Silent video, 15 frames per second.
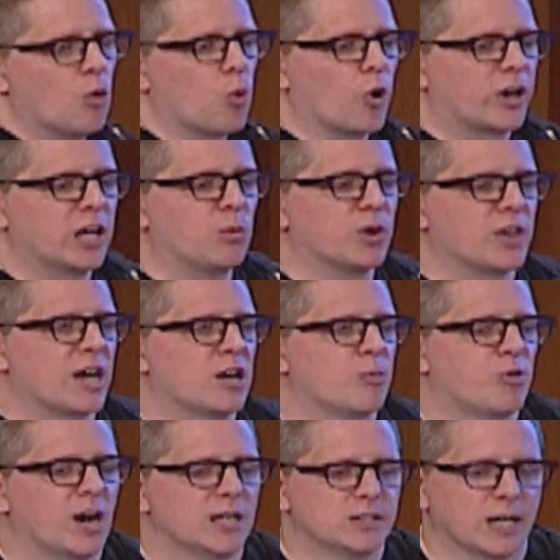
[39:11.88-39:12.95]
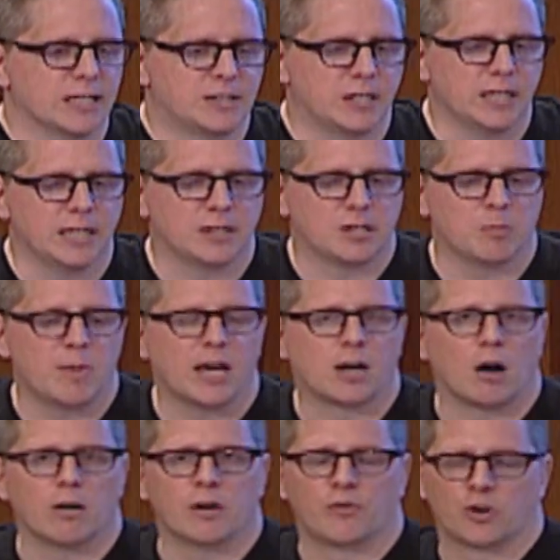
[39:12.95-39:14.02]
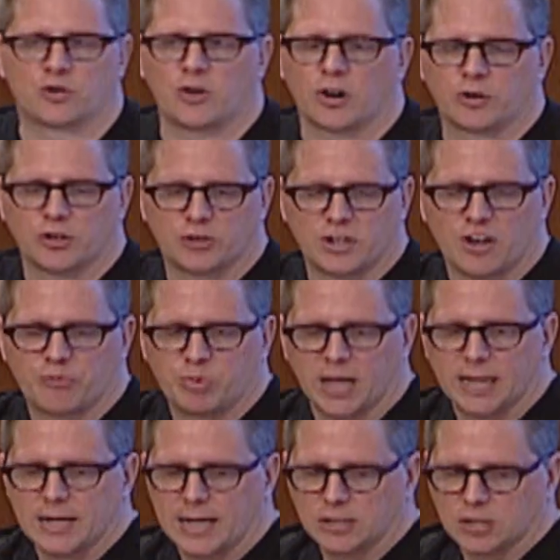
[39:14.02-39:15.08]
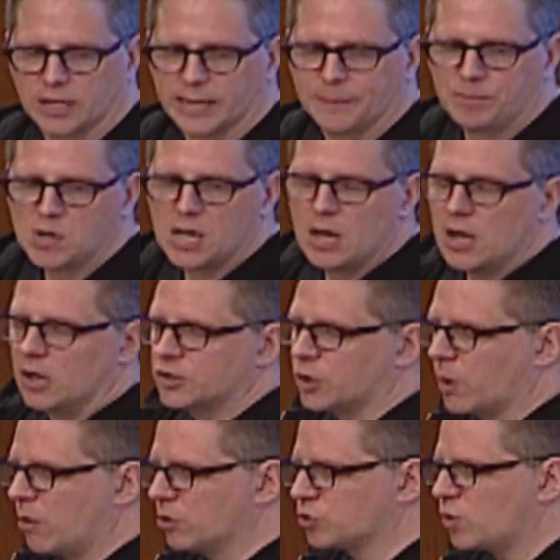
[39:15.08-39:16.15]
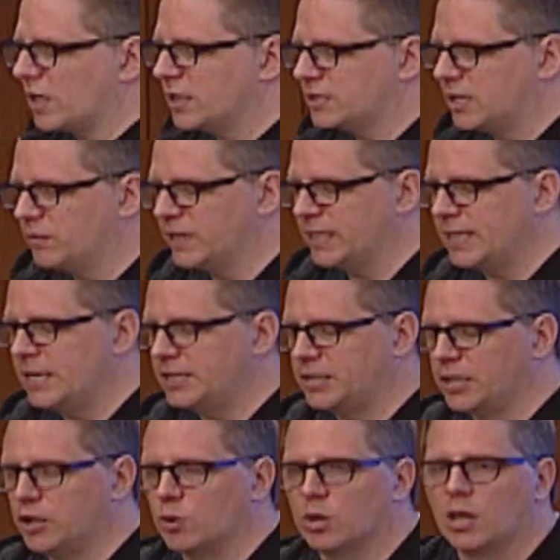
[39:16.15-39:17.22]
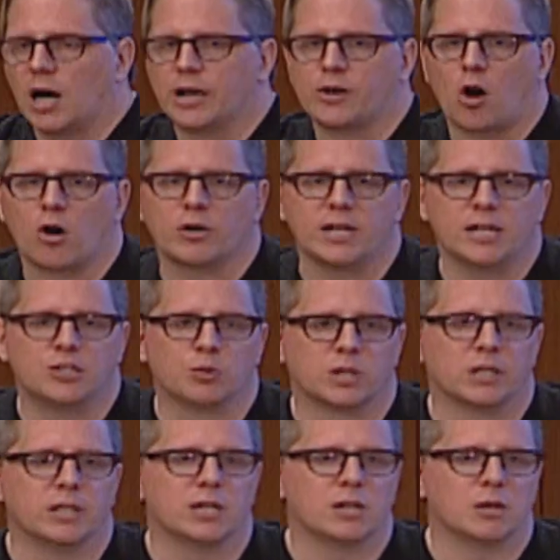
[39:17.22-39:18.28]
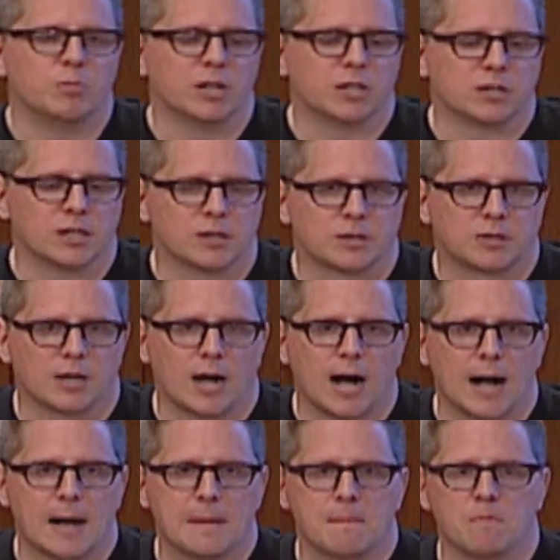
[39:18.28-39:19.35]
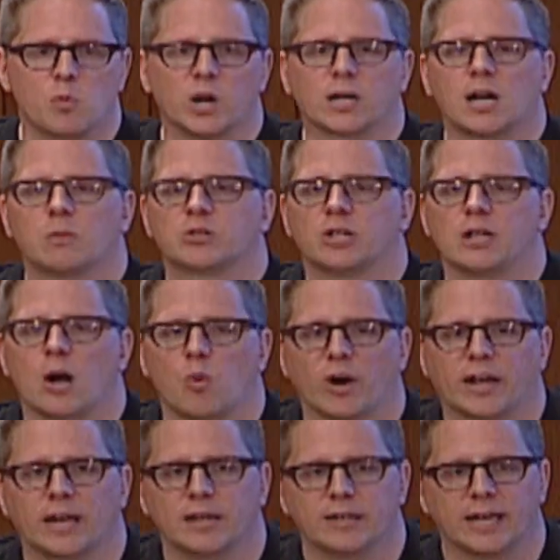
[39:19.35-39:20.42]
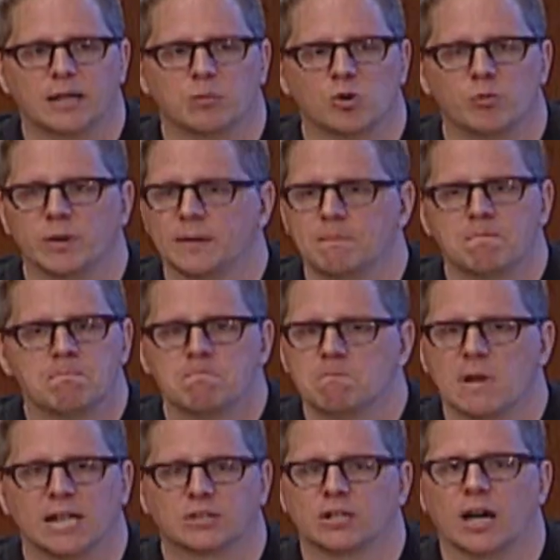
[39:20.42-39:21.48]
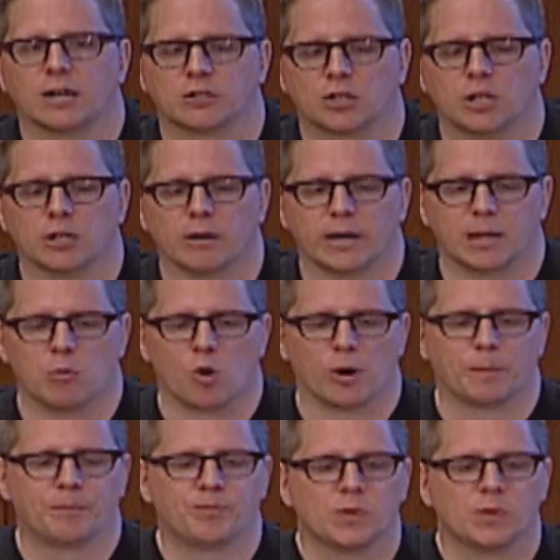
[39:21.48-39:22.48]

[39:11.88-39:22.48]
working with enterprise IT to make our infrastructure stuff play nicely. So it was relatively easy to align our needs with the need of the business. When it comes to networking and data movement, it's not as clear anymore.